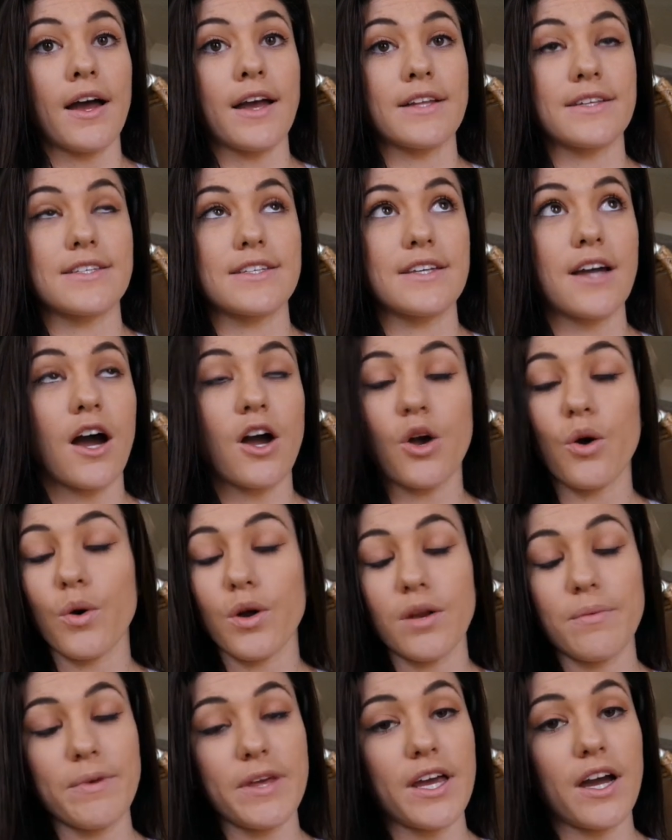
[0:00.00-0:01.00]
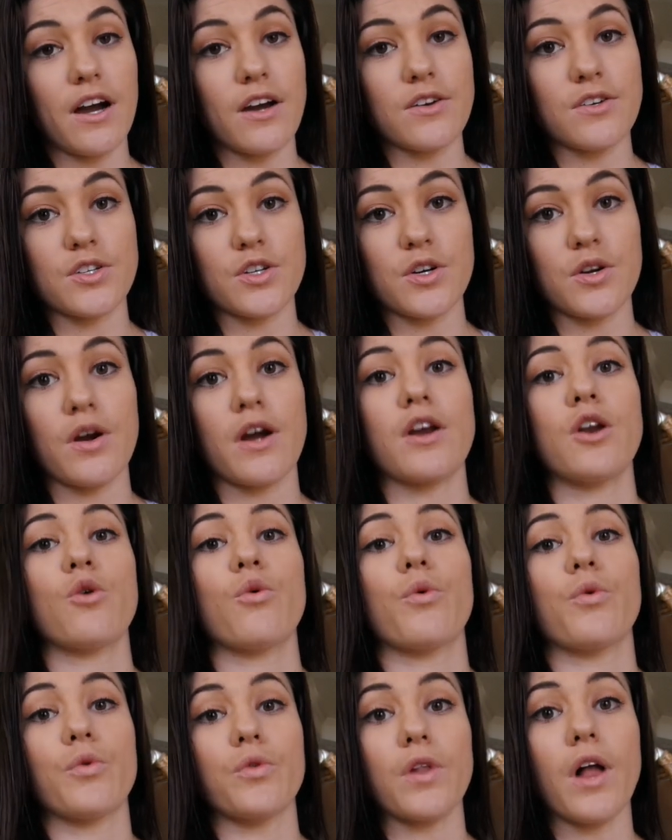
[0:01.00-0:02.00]
It's not going to be under. I
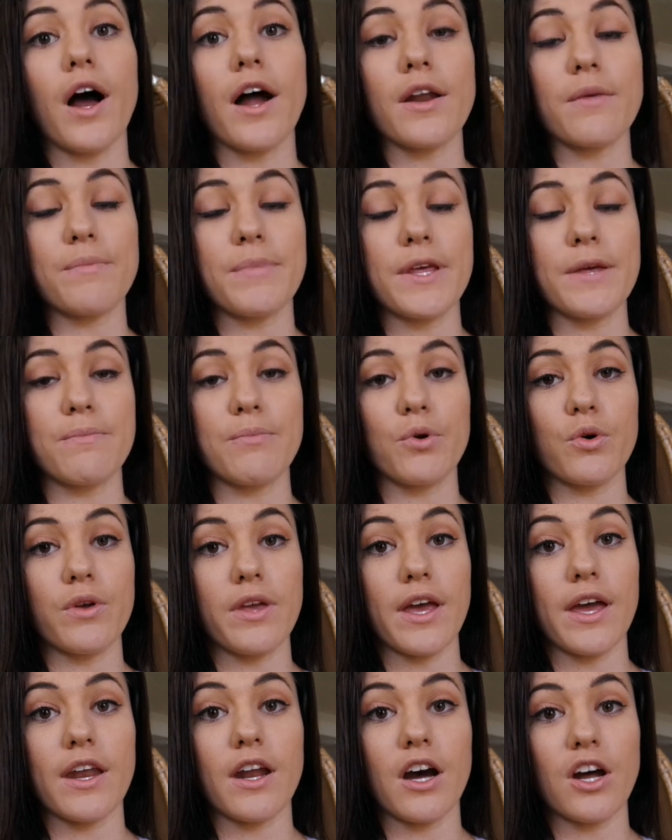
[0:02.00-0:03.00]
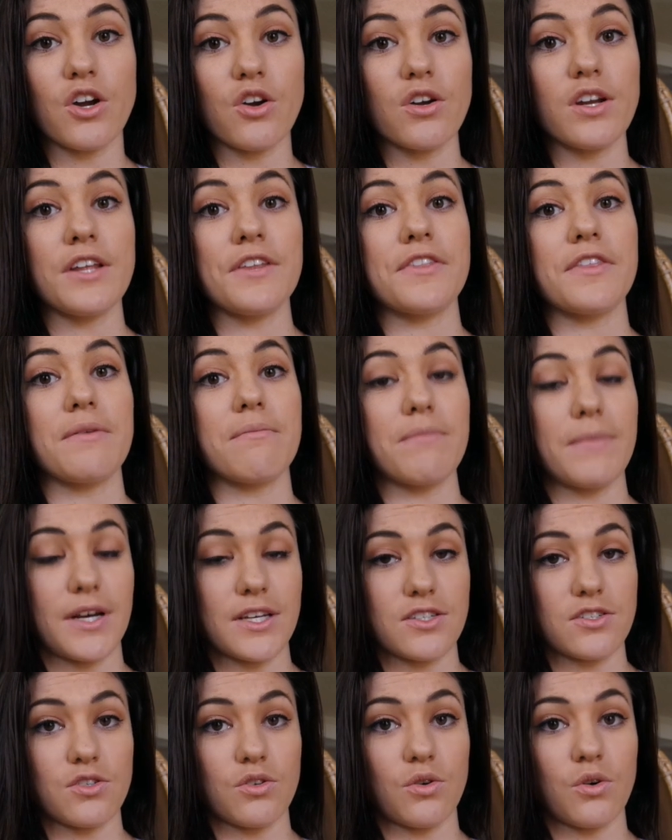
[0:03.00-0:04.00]
know a lot of people get underneath the
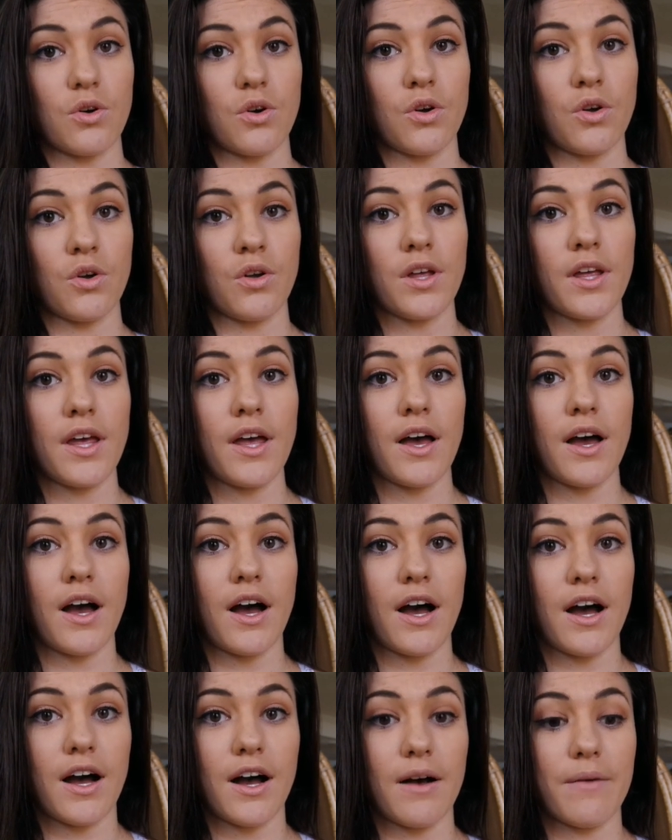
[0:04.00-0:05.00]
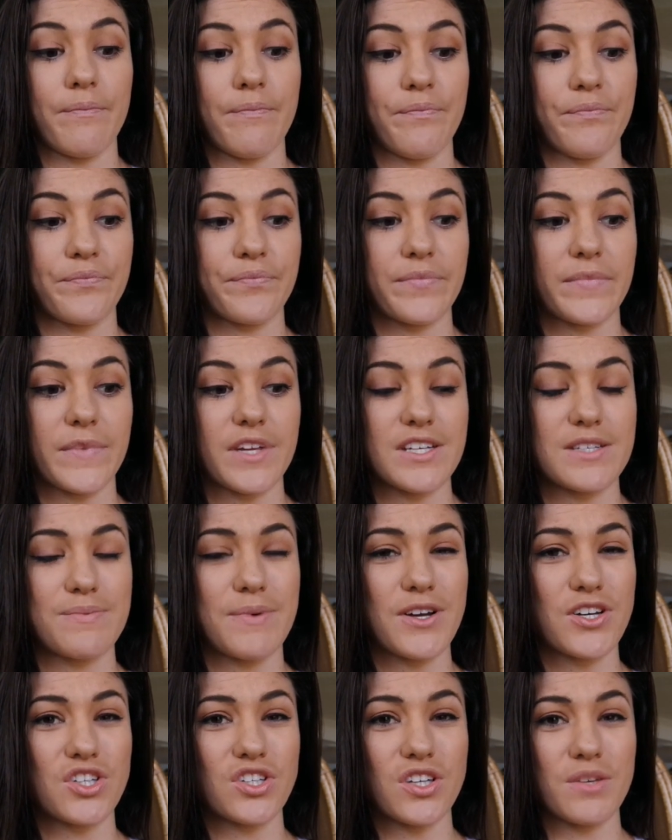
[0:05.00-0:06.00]
muscle, um,
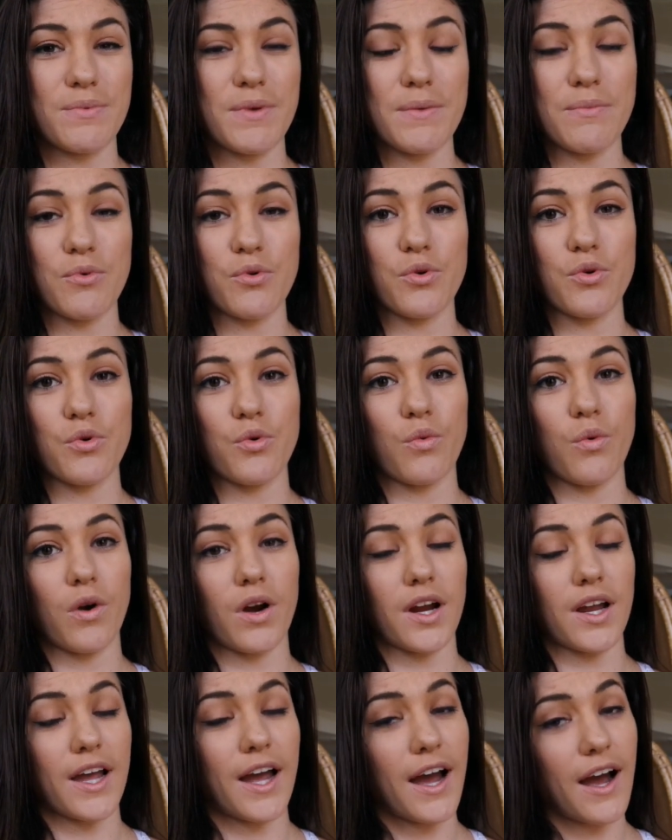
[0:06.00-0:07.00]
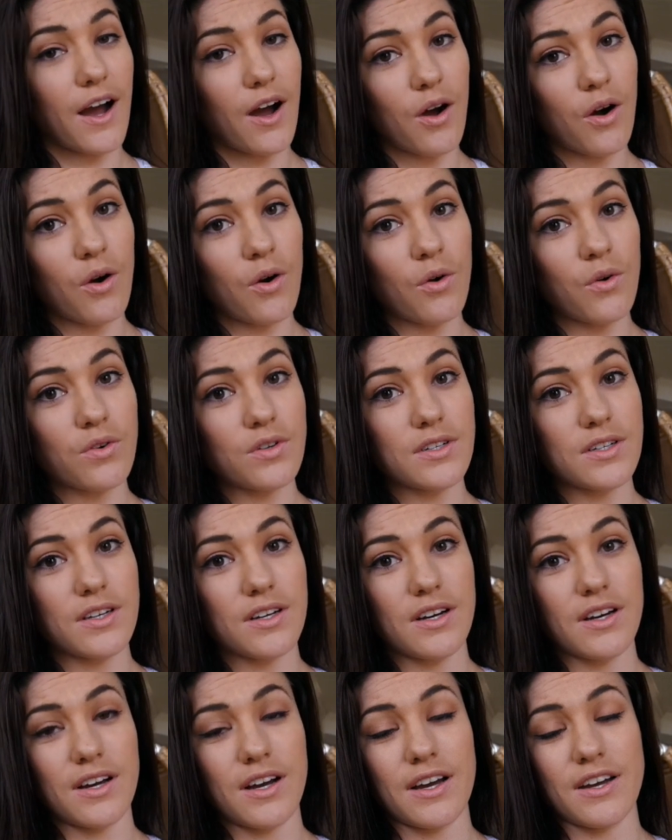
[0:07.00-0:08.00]
especially people who work out.
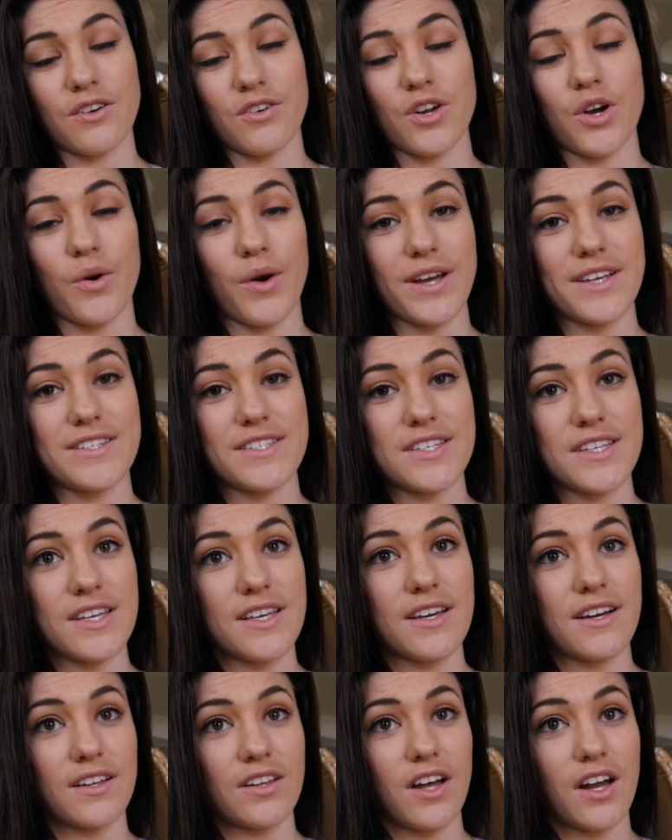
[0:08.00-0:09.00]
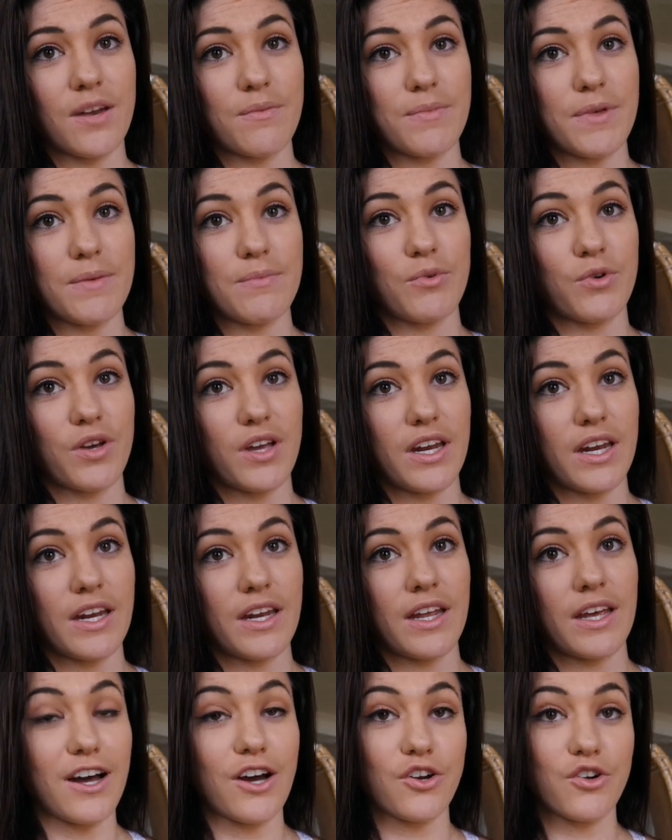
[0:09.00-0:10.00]
I don't know, I see a lot of people
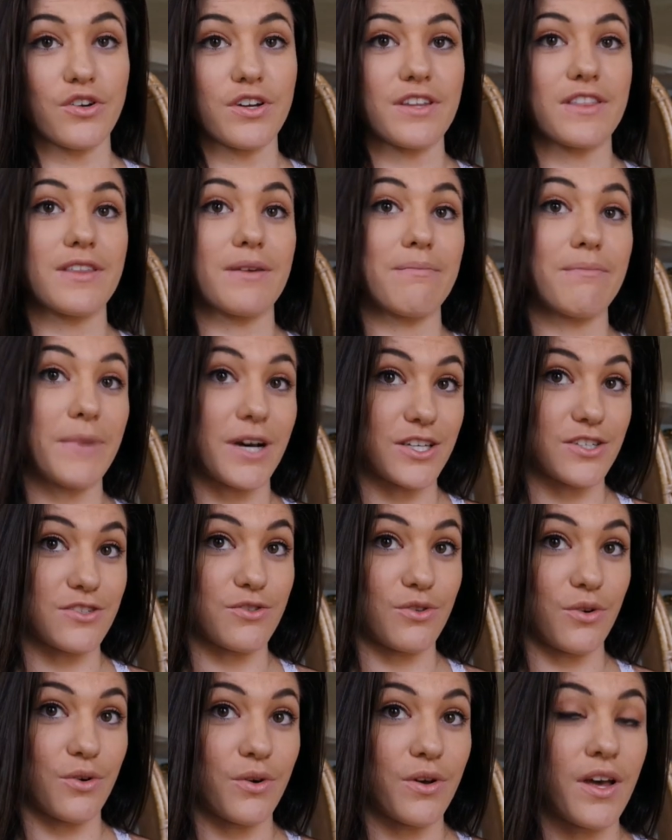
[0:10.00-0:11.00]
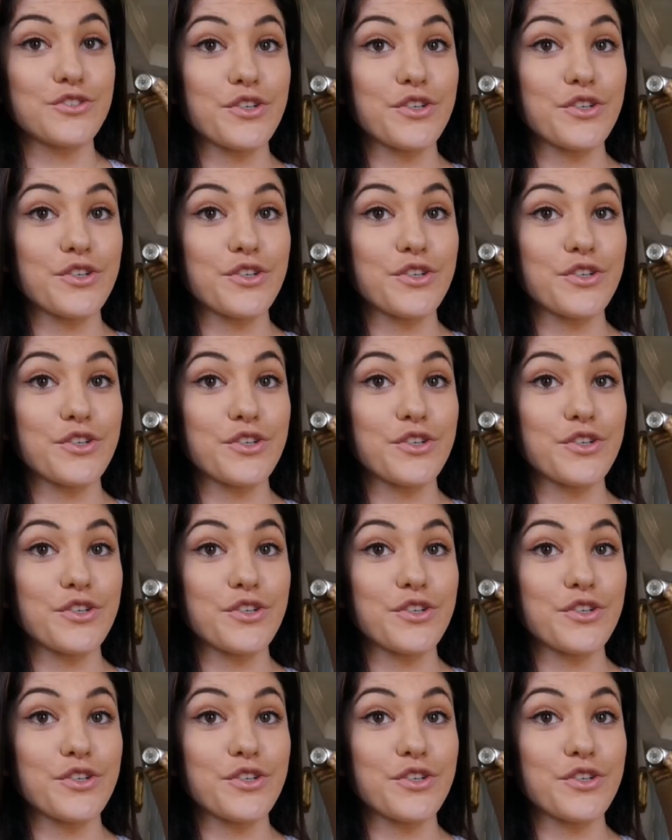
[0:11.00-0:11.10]
getting it underneath the muscle.